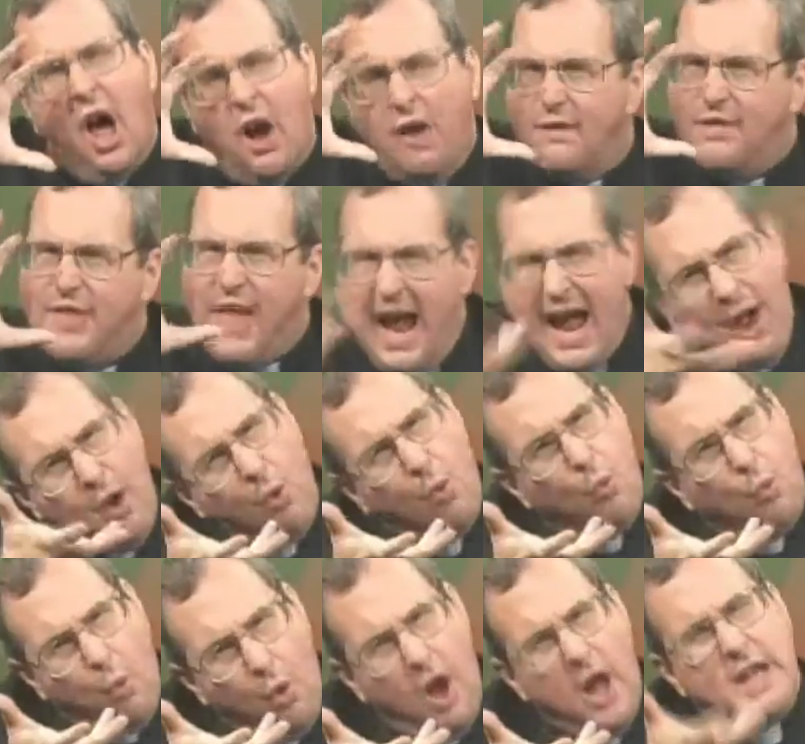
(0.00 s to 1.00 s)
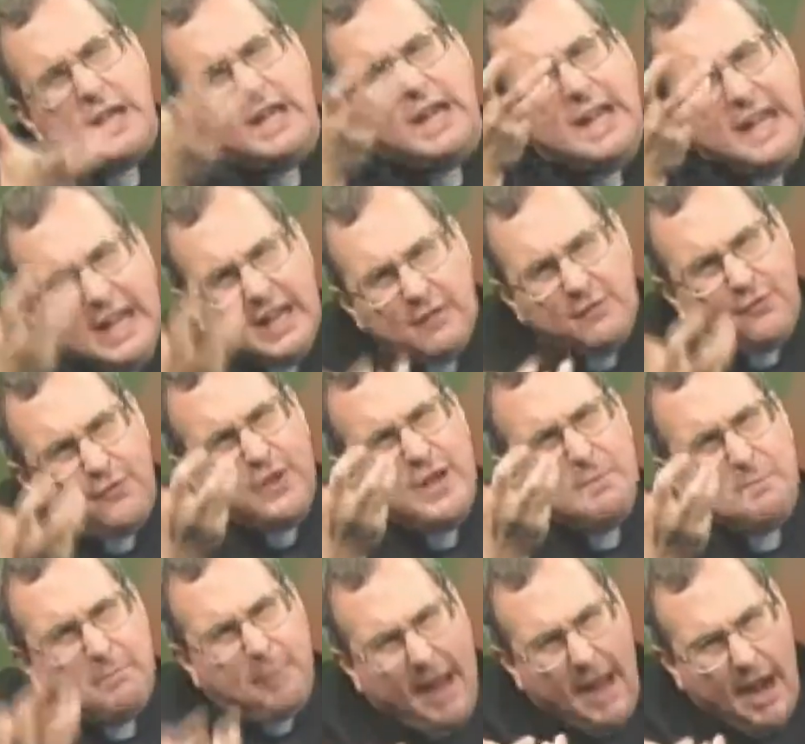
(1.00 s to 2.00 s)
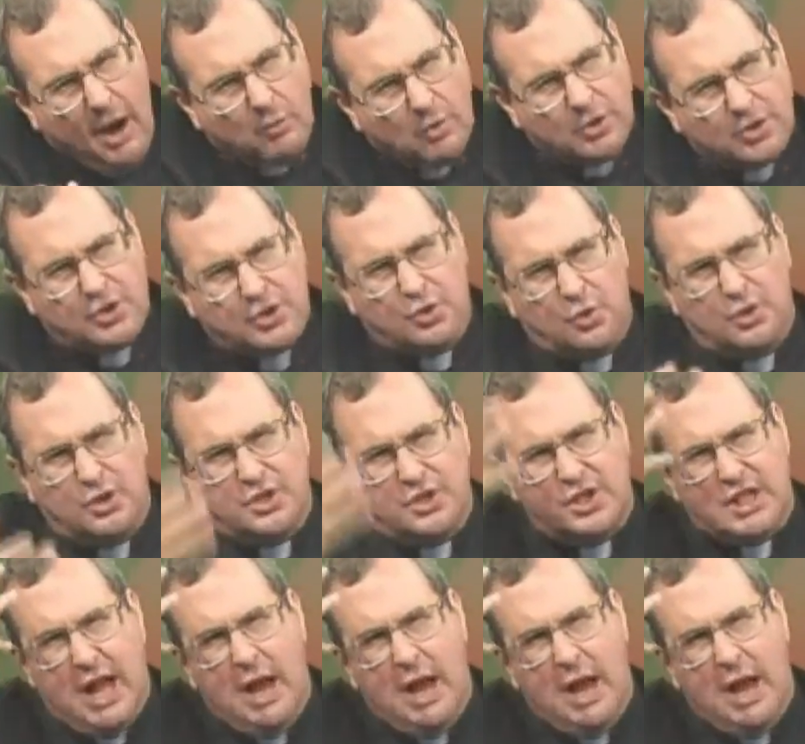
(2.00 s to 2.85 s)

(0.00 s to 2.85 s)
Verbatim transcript: of that one infinite power source,